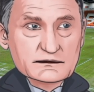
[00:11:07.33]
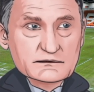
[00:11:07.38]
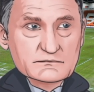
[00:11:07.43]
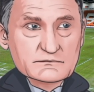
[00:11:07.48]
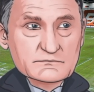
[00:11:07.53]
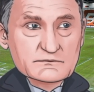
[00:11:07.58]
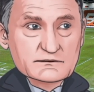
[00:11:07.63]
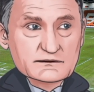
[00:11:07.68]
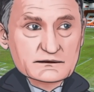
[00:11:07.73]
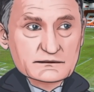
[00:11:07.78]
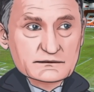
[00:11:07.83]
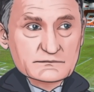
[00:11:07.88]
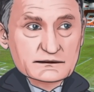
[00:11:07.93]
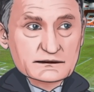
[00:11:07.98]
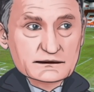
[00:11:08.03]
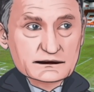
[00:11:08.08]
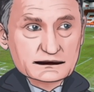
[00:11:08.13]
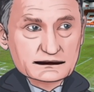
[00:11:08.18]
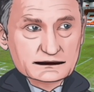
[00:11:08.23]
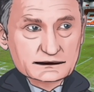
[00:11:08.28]
that they can
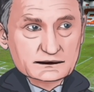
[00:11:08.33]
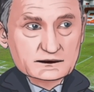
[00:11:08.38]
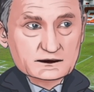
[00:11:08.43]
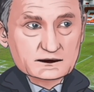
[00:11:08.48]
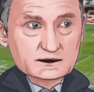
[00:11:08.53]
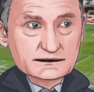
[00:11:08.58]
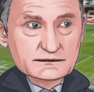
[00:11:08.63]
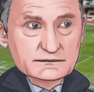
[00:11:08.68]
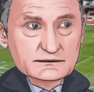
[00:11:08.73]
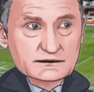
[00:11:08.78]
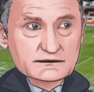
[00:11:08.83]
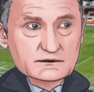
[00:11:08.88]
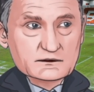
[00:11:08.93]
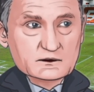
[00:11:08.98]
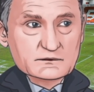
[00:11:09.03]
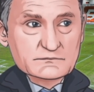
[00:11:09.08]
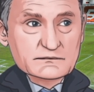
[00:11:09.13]
lift it so much.